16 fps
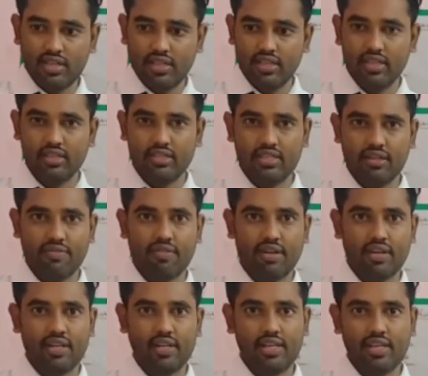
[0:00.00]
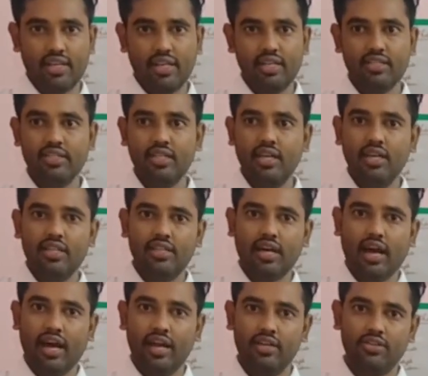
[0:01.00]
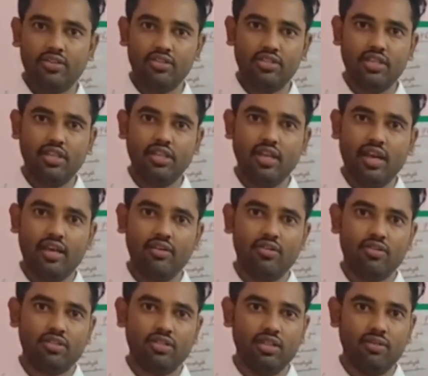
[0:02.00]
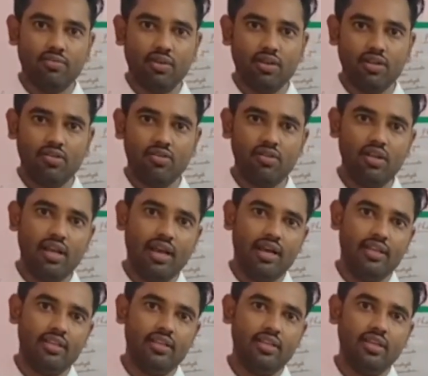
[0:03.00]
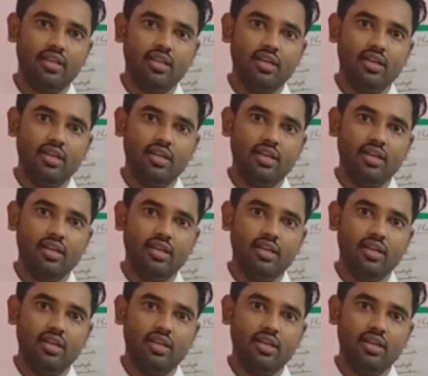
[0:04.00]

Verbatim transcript: they separately get the hydrogen and oxygen molecule and